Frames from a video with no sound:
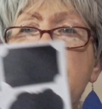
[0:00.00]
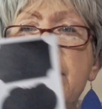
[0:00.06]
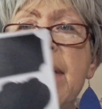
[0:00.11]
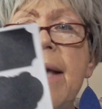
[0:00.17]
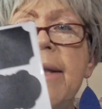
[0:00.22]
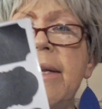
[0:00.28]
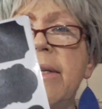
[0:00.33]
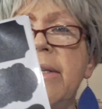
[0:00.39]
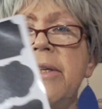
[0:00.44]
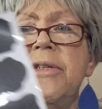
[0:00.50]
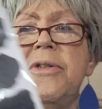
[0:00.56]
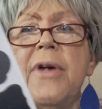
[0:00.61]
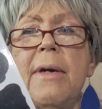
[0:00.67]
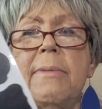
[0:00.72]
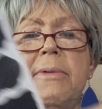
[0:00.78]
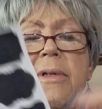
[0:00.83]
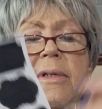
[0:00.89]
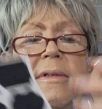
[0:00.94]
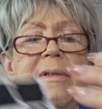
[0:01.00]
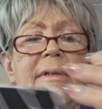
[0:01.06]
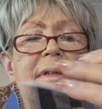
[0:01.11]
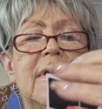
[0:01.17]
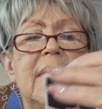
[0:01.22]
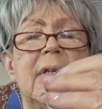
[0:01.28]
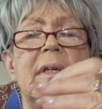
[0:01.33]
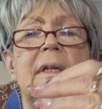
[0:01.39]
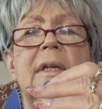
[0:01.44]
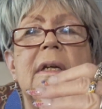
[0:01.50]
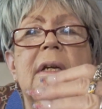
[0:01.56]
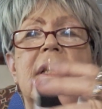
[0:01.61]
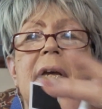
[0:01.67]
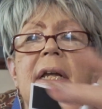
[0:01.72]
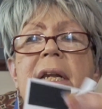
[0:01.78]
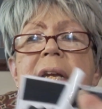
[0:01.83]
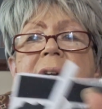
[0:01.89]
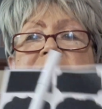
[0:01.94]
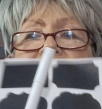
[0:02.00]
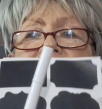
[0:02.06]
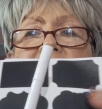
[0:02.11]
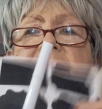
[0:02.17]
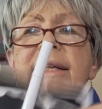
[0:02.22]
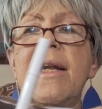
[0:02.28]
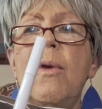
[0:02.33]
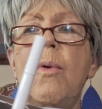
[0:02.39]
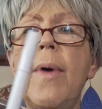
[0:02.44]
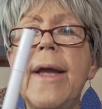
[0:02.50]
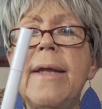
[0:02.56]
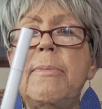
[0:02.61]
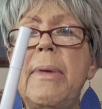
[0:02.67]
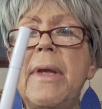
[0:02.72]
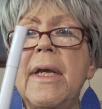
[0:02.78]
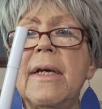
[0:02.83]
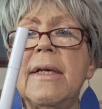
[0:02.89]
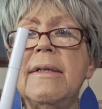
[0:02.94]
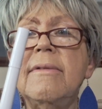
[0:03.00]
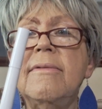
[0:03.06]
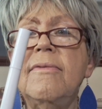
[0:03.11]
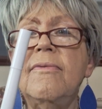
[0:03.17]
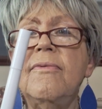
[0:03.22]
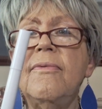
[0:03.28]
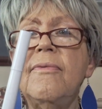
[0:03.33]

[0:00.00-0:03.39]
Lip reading: without any trouble. Here's a little white pen.